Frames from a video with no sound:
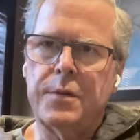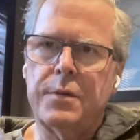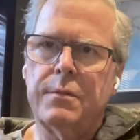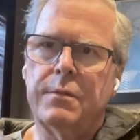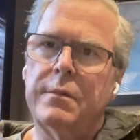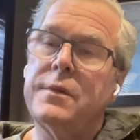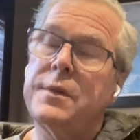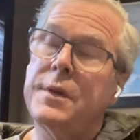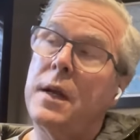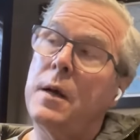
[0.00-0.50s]

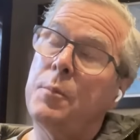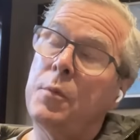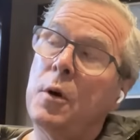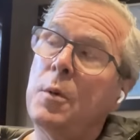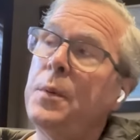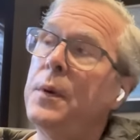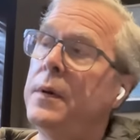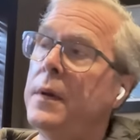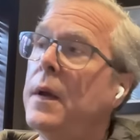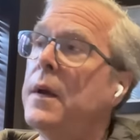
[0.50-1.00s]
Is mm-hmm. that
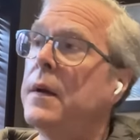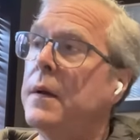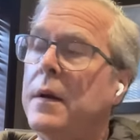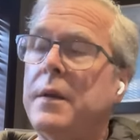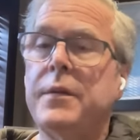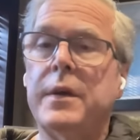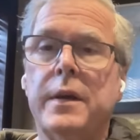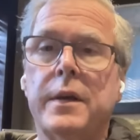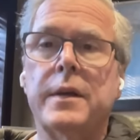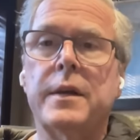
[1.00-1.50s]
appropriate? Yeah,
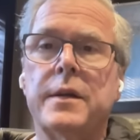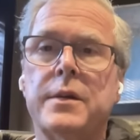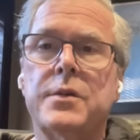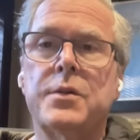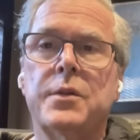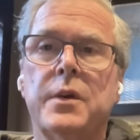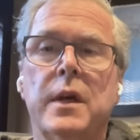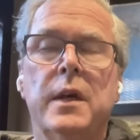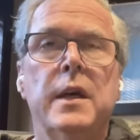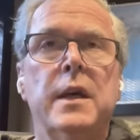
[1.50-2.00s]
I think it
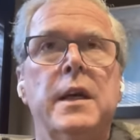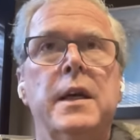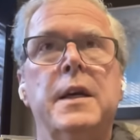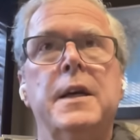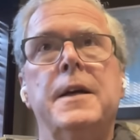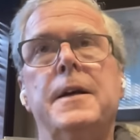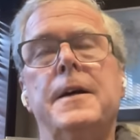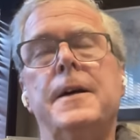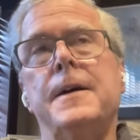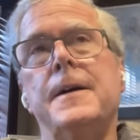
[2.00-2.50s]
is.
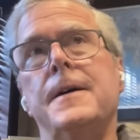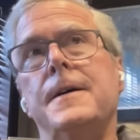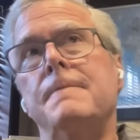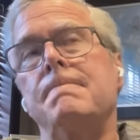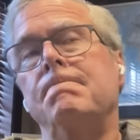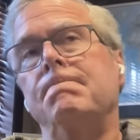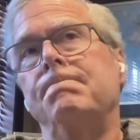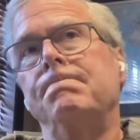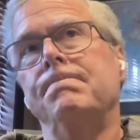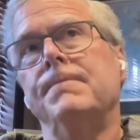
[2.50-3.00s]

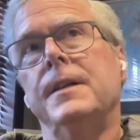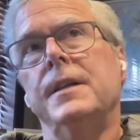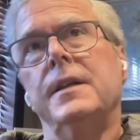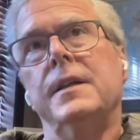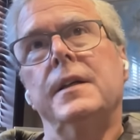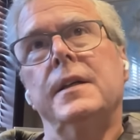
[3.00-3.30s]
Um,